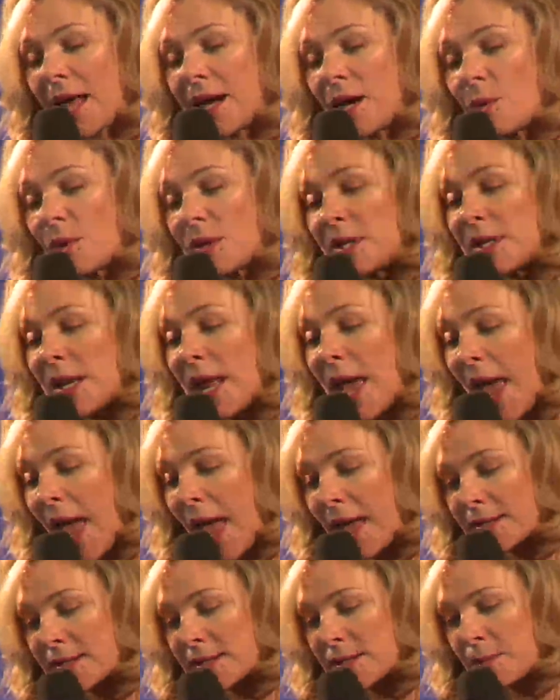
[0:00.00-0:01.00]
and I want to
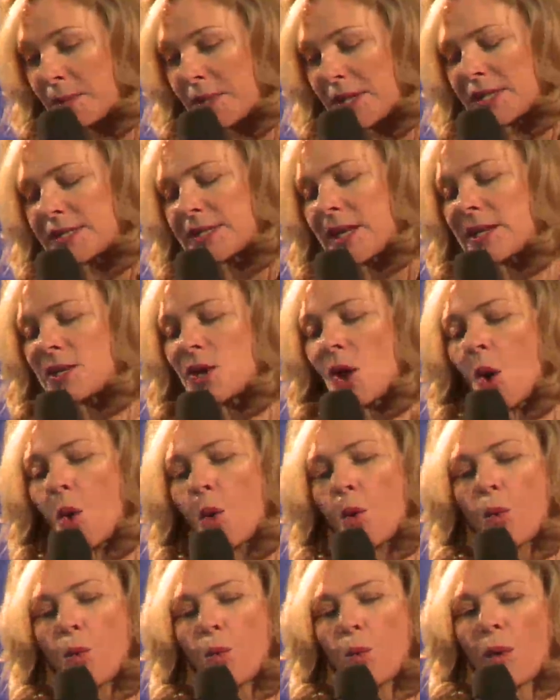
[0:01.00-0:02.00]
land because I
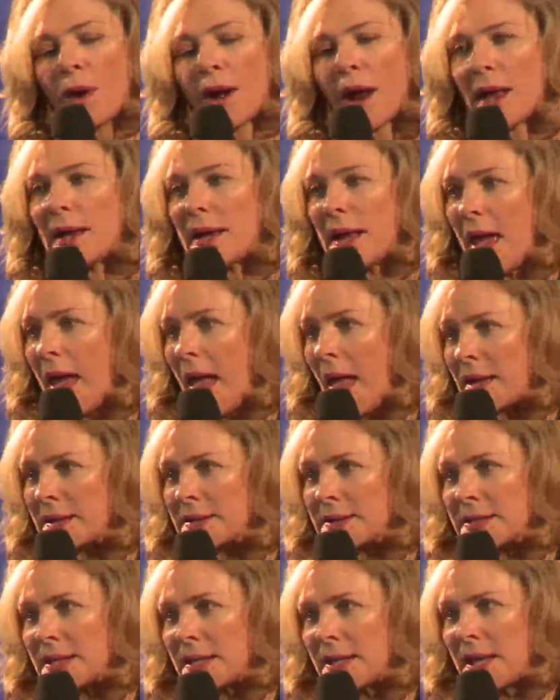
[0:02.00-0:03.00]
know when I
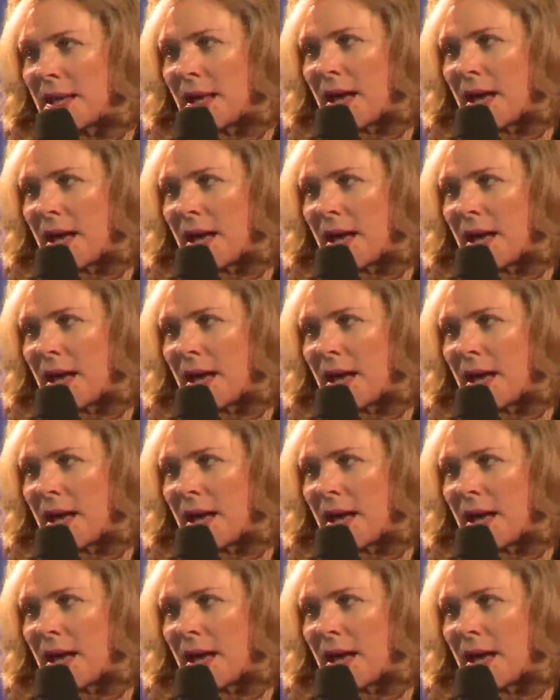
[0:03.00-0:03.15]
land,